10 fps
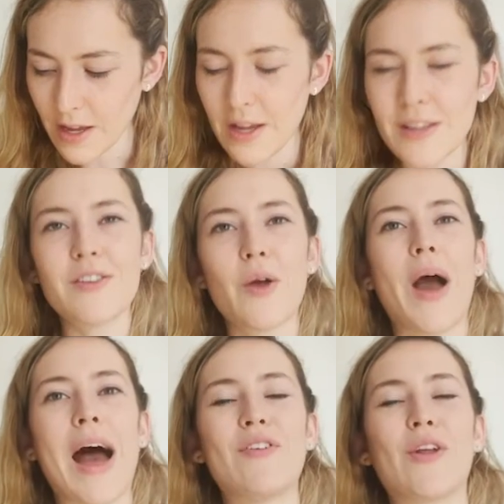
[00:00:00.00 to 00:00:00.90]
So
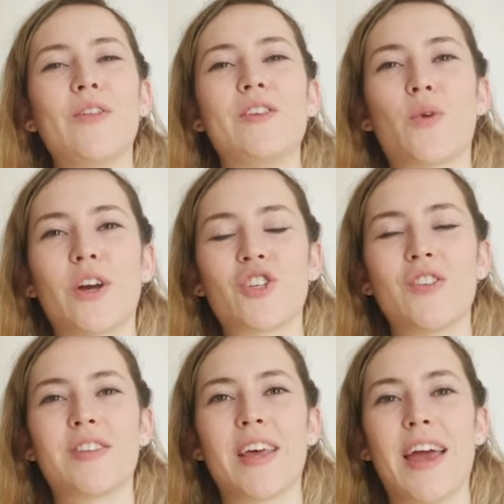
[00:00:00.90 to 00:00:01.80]
have a look at these
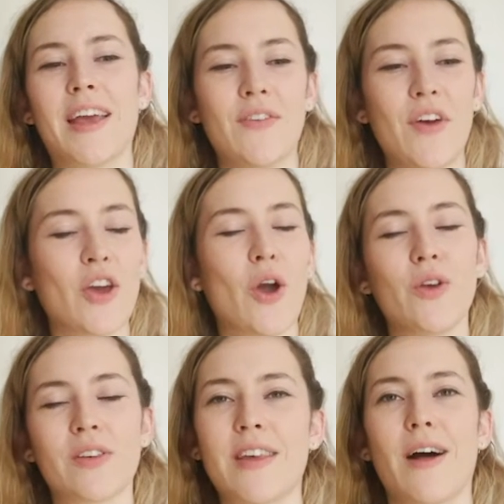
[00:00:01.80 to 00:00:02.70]
questions here. Give it a go
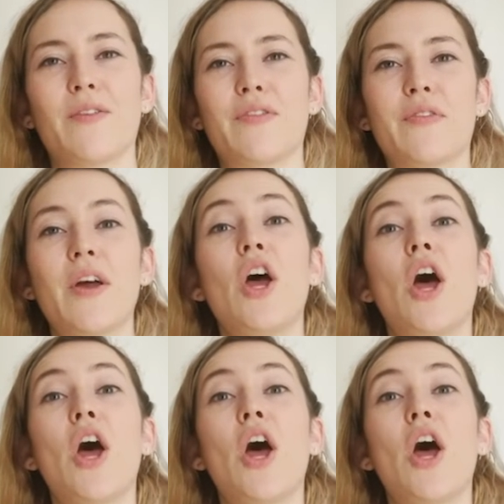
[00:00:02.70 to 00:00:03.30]
yourself.